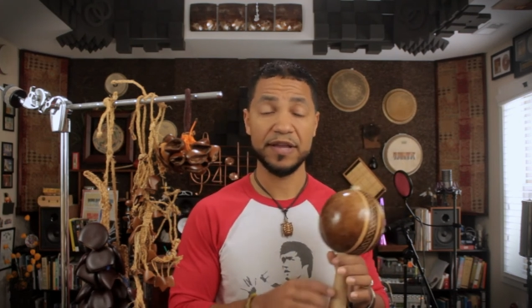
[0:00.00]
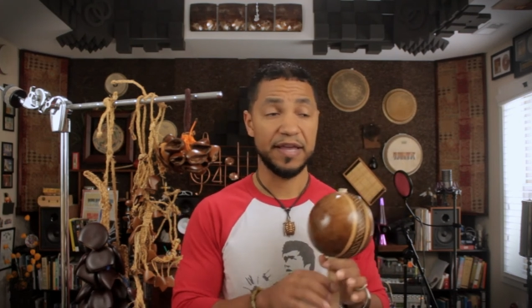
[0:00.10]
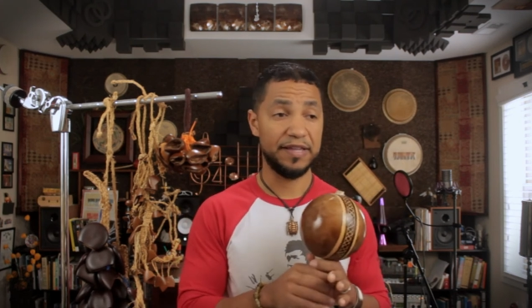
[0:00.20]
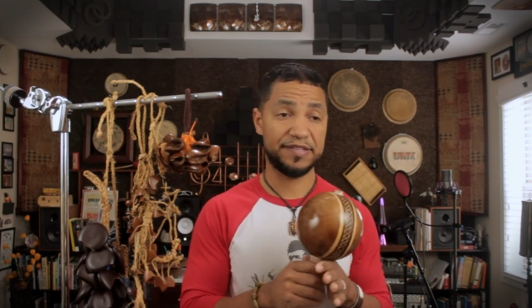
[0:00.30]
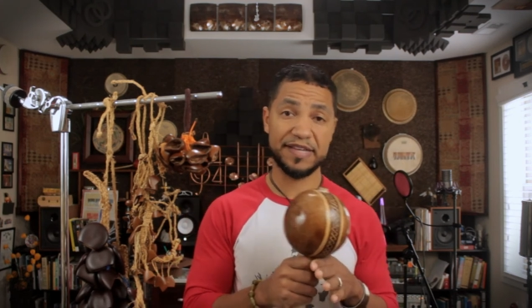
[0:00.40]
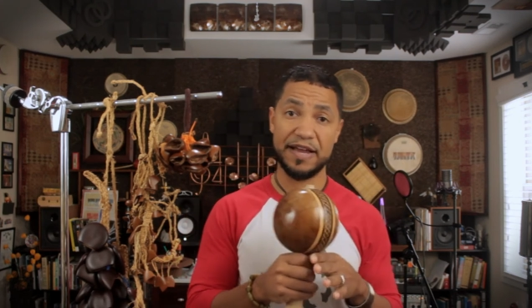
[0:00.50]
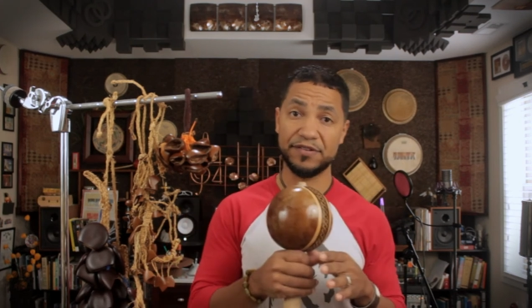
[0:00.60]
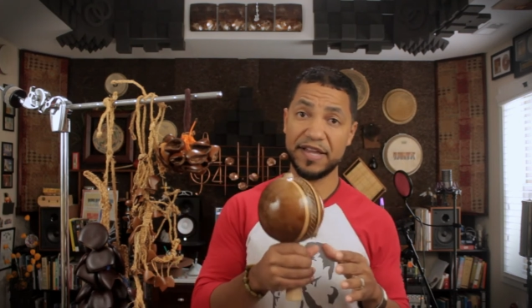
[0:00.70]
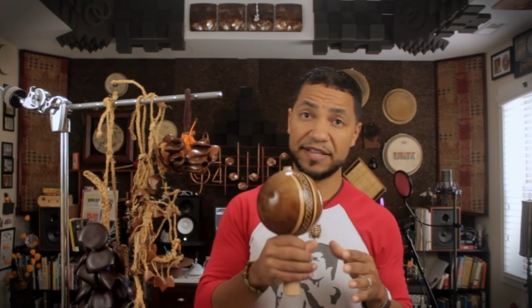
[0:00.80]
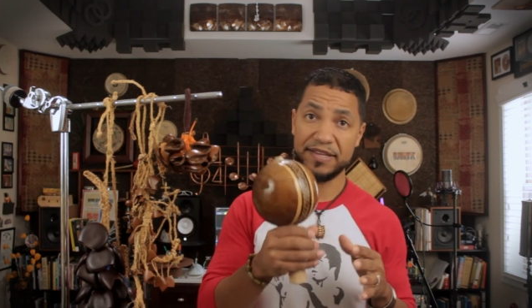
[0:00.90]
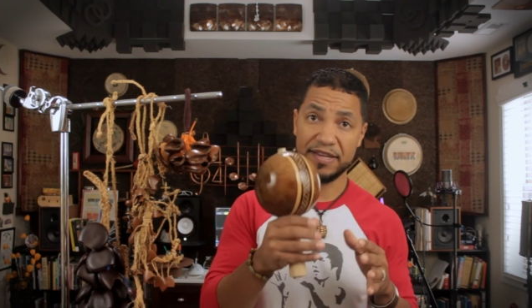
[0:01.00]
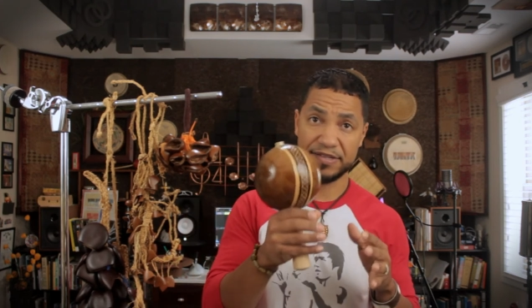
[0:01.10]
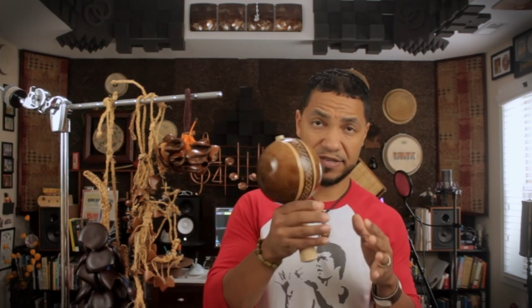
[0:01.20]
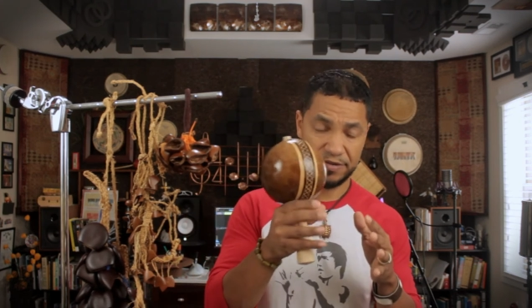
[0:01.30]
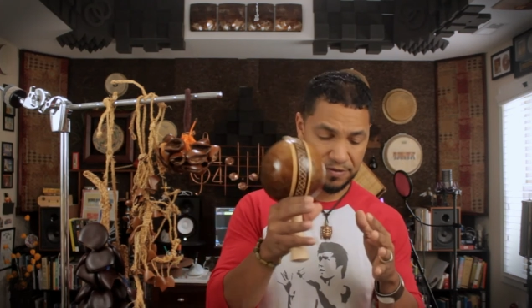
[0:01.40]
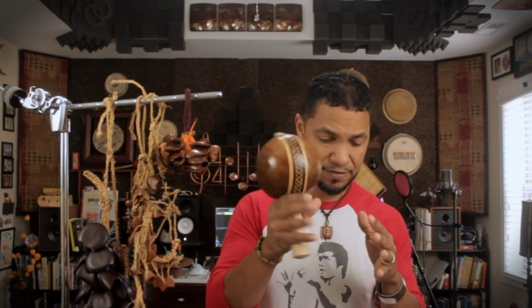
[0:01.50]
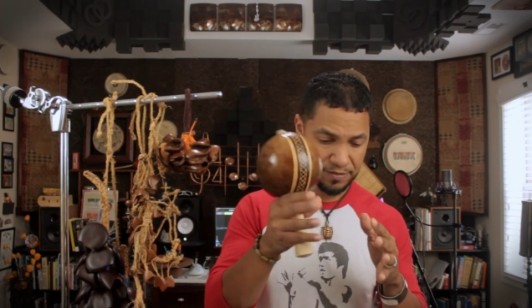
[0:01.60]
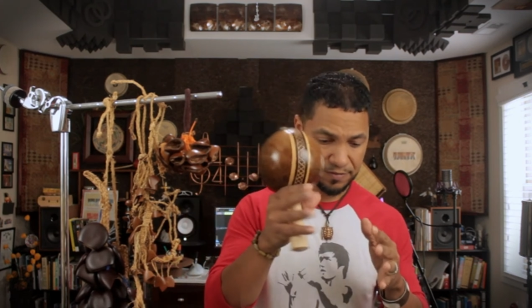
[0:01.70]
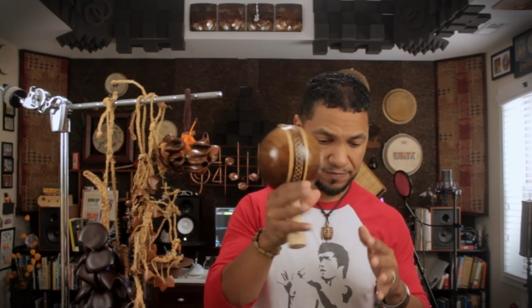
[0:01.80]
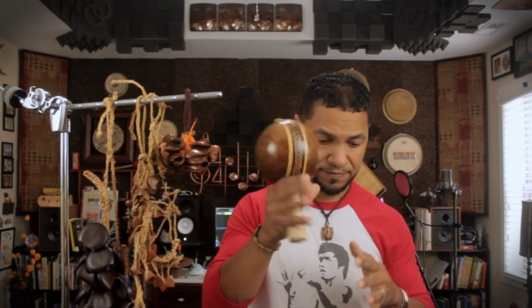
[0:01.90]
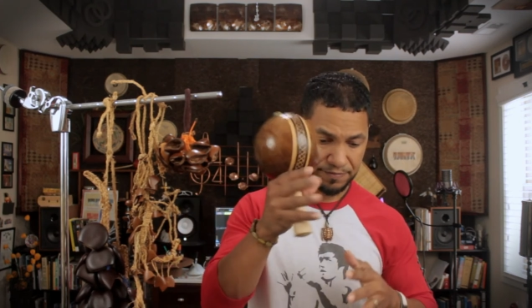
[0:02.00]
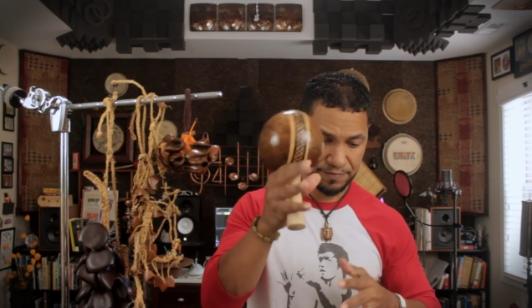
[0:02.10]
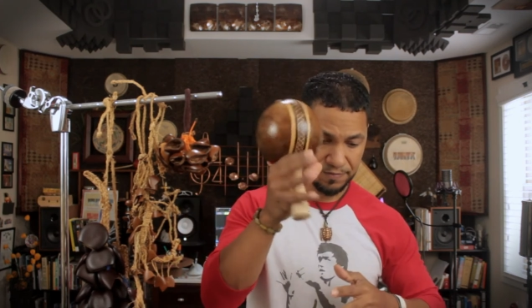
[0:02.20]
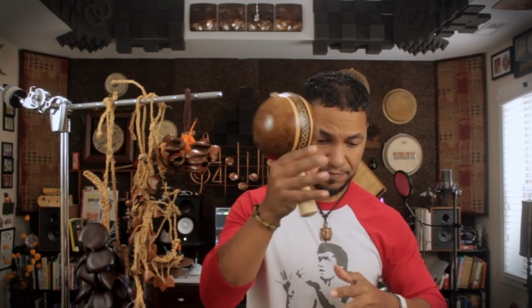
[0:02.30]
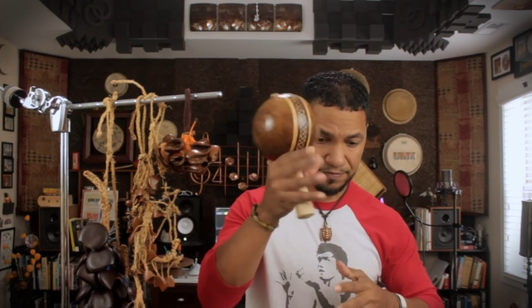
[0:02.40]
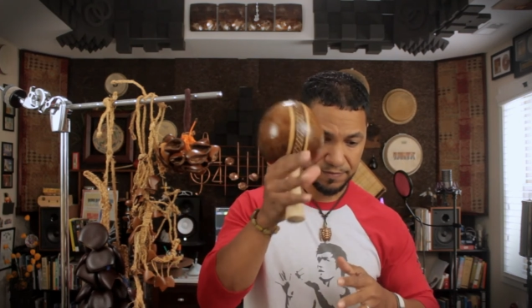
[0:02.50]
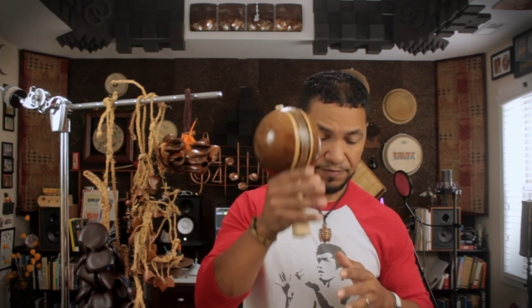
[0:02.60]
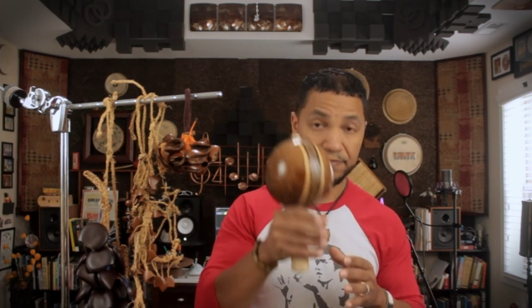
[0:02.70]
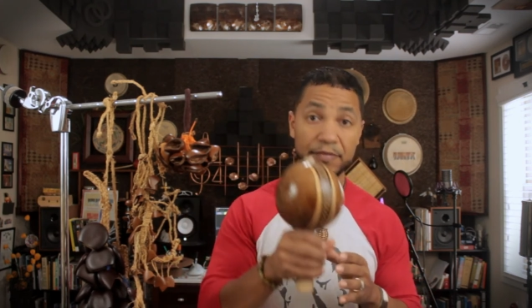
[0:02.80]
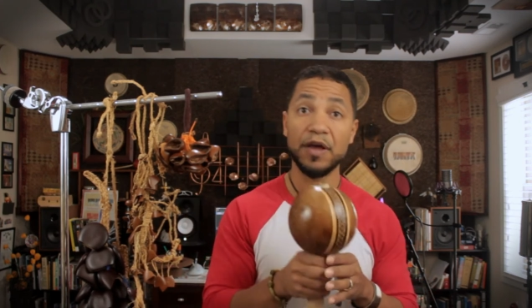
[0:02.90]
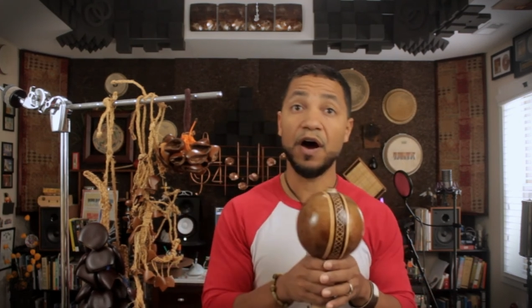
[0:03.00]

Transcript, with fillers: It sounds like this.